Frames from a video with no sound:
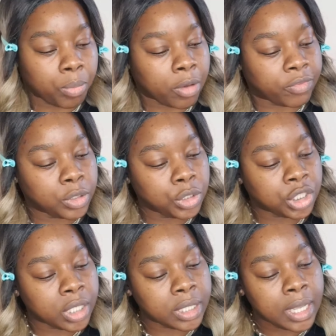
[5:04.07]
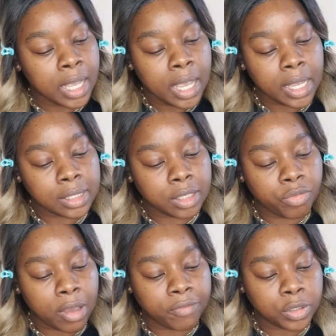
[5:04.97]
Revolution, is the
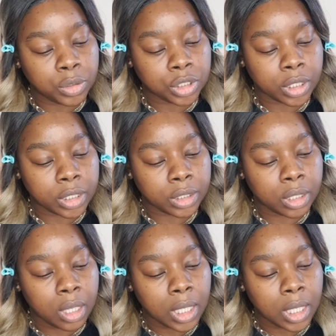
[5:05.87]
Revolution